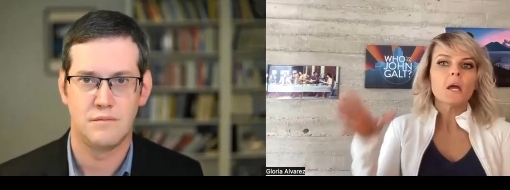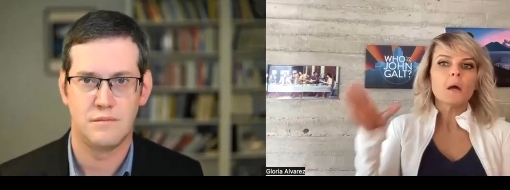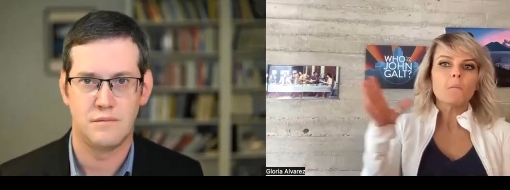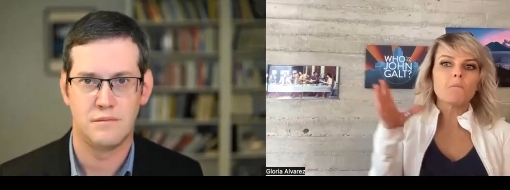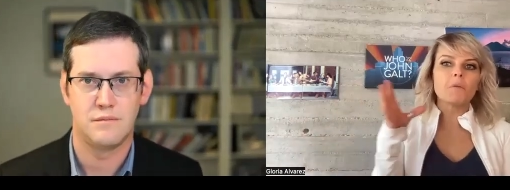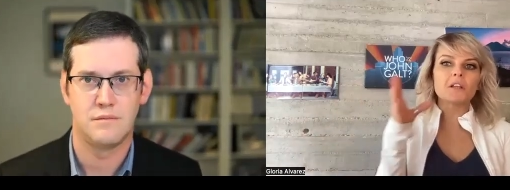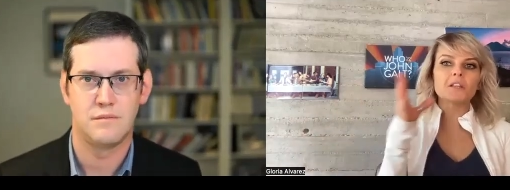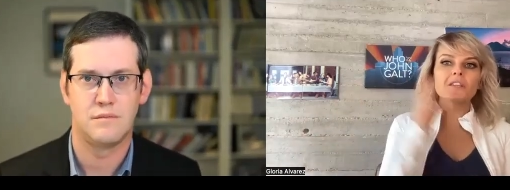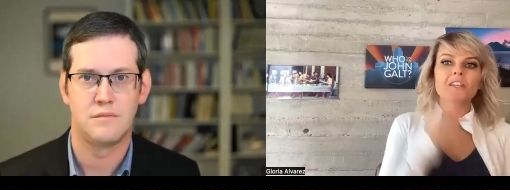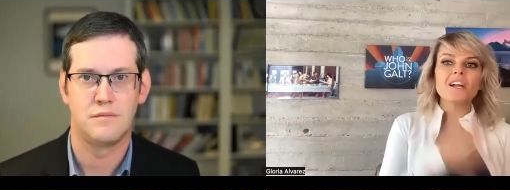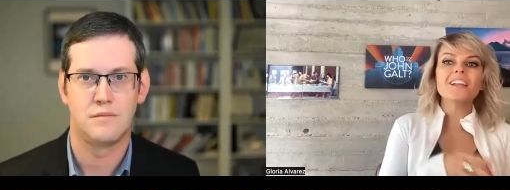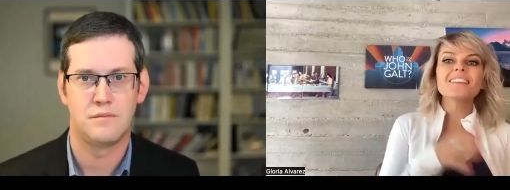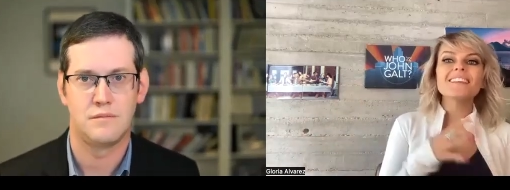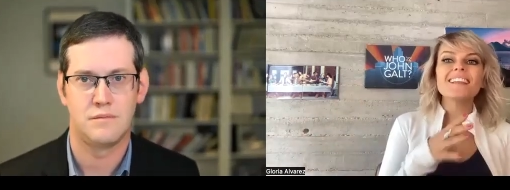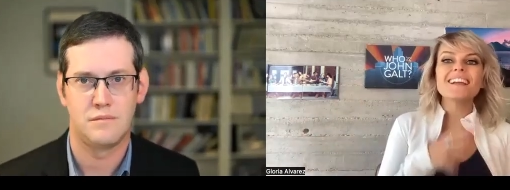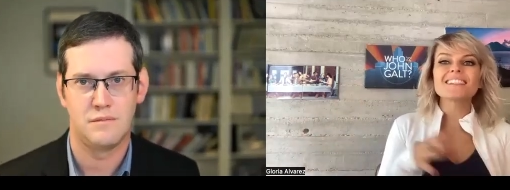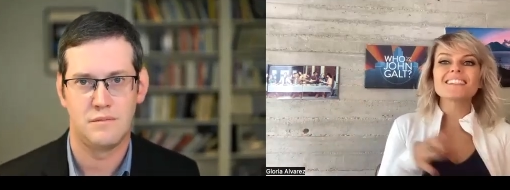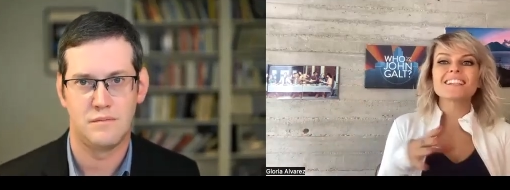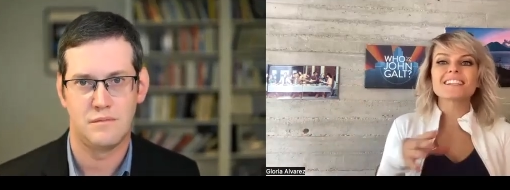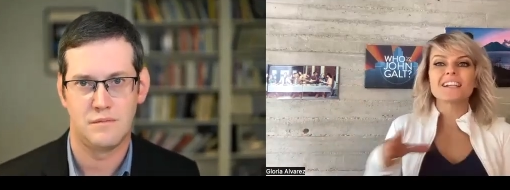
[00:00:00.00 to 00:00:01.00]
Speaker 1: but not
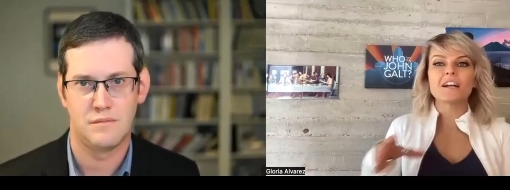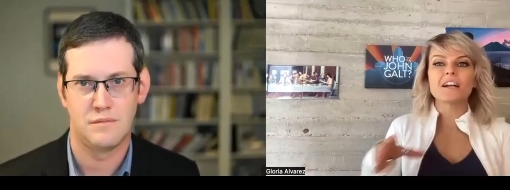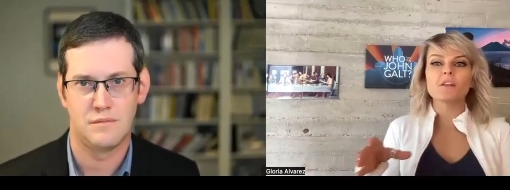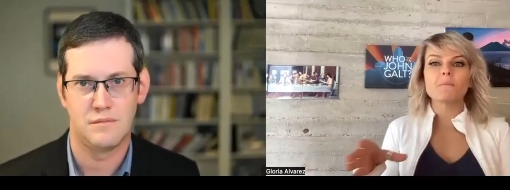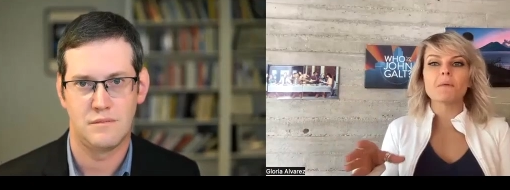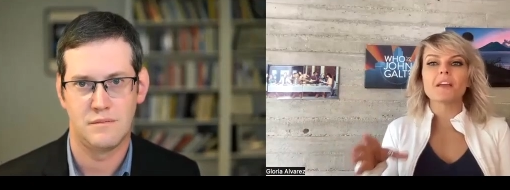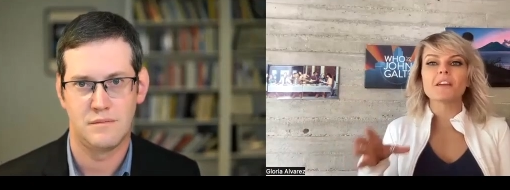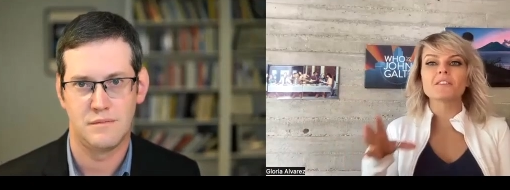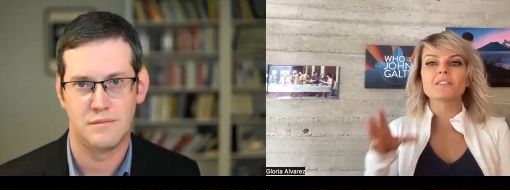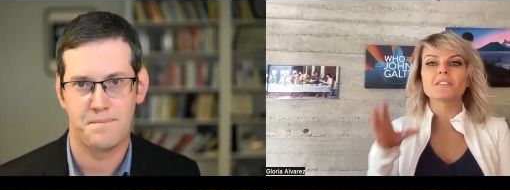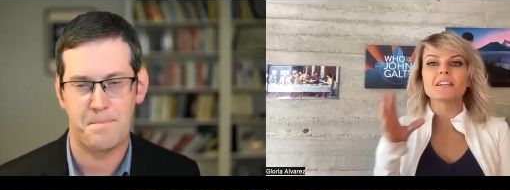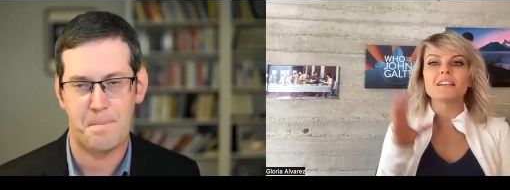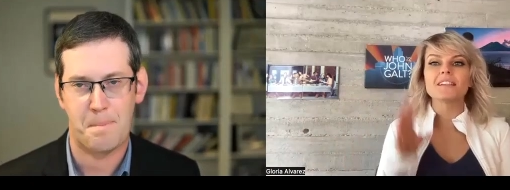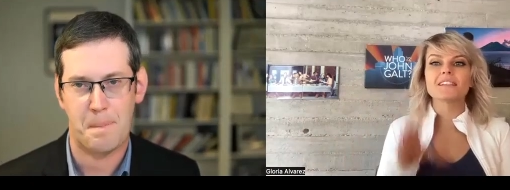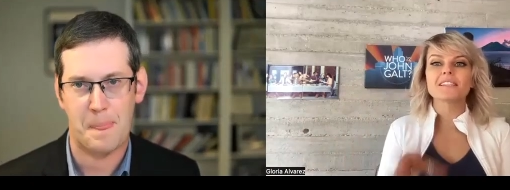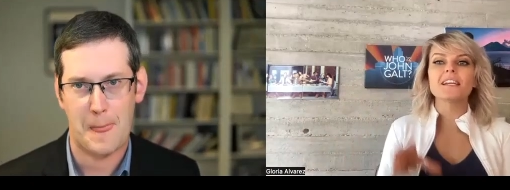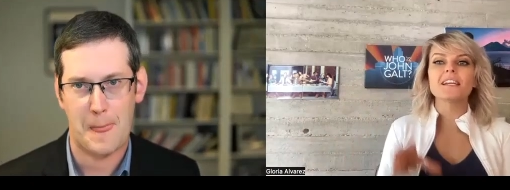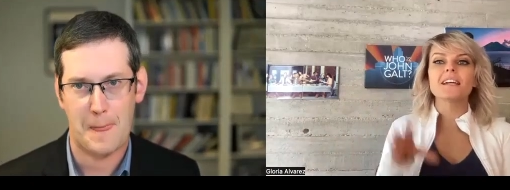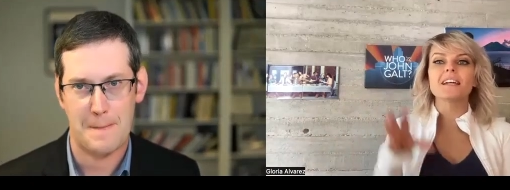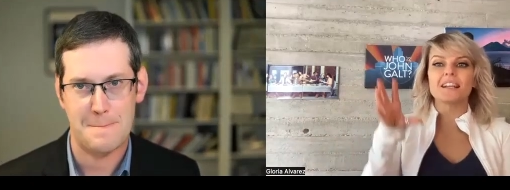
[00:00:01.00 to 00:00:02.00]
necessarily because they
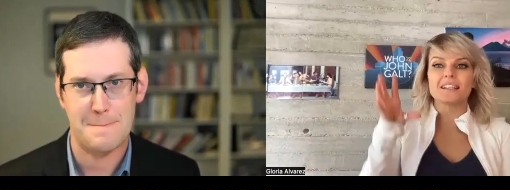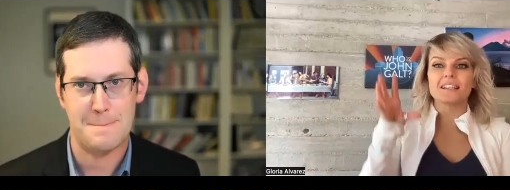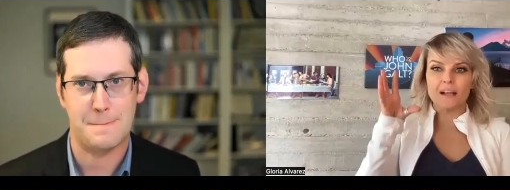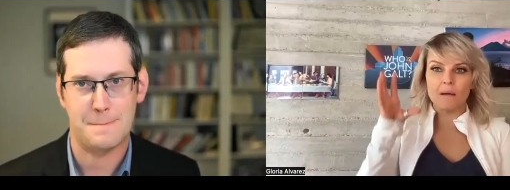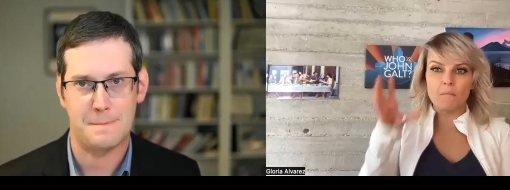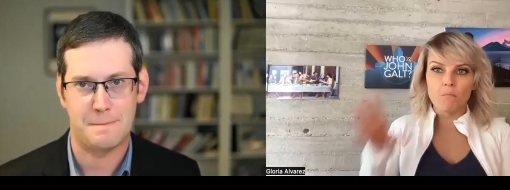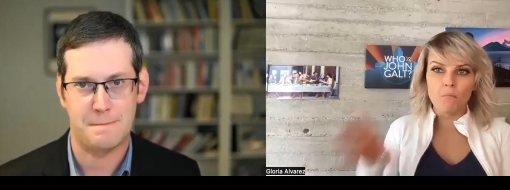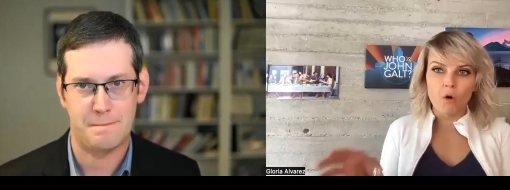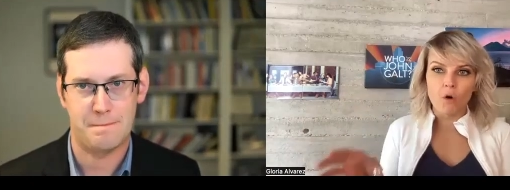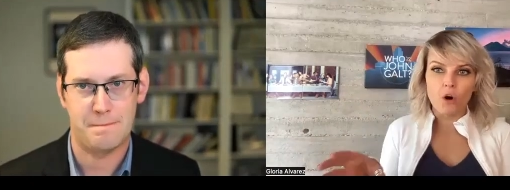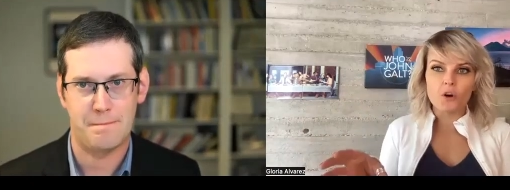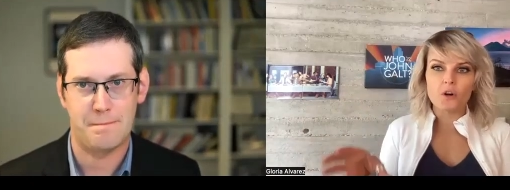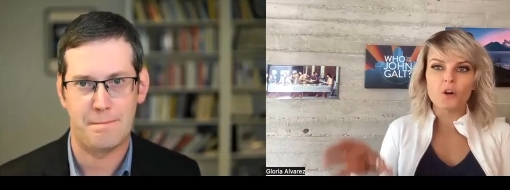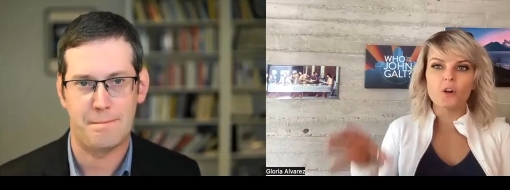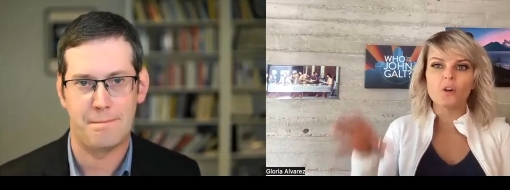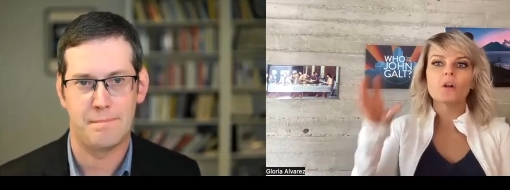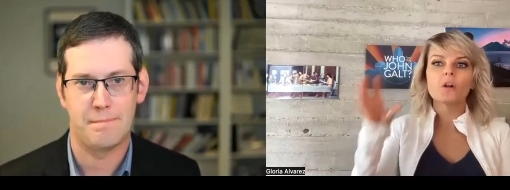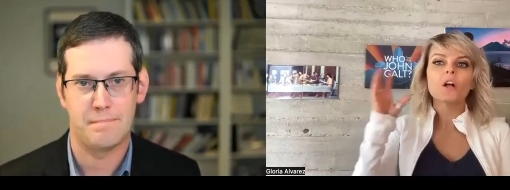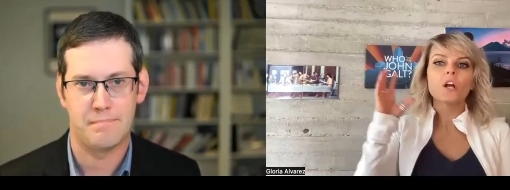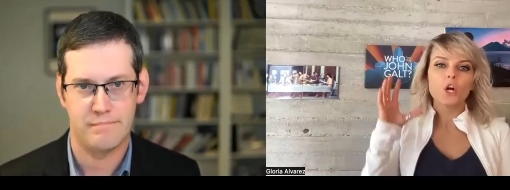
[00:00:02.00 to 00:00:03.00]
see it as a
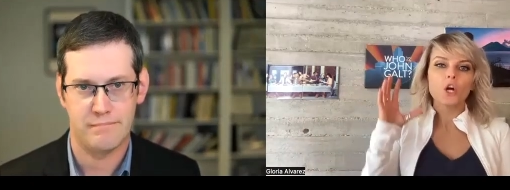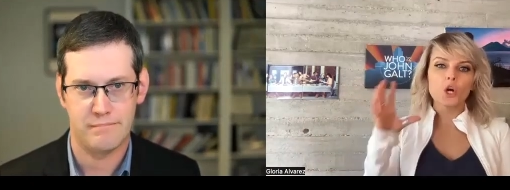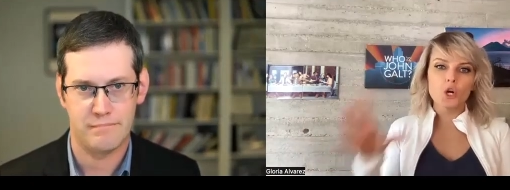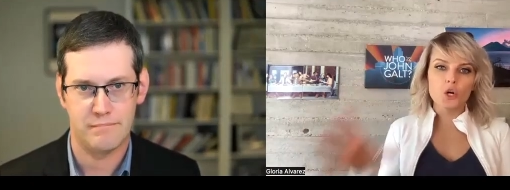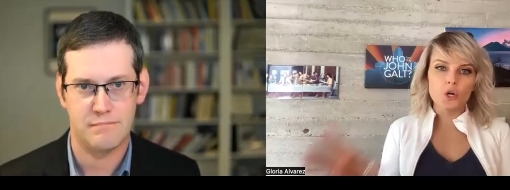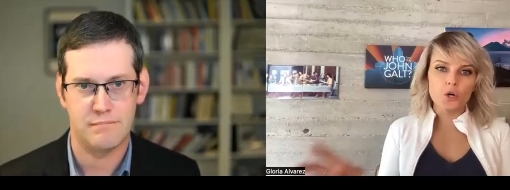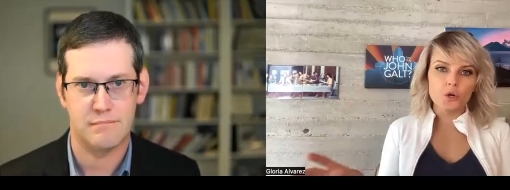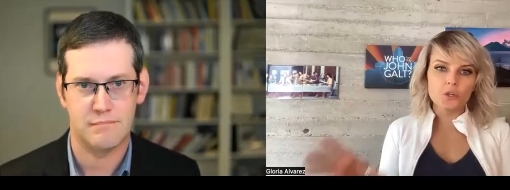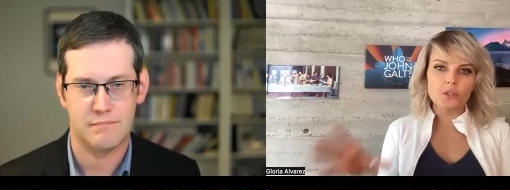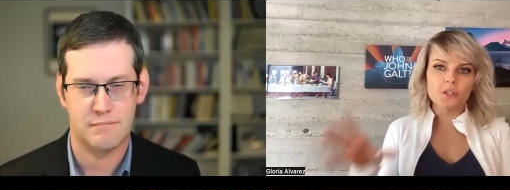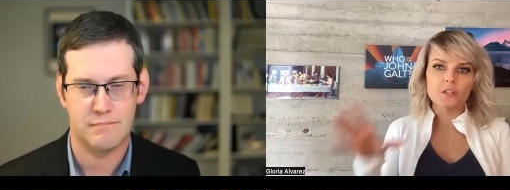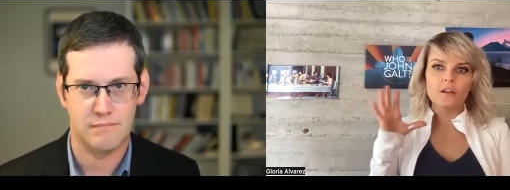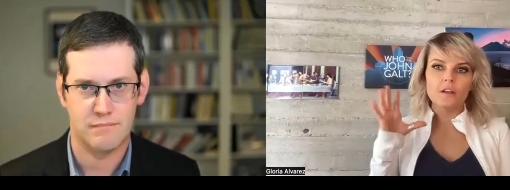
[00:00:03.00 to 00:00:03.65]
moral good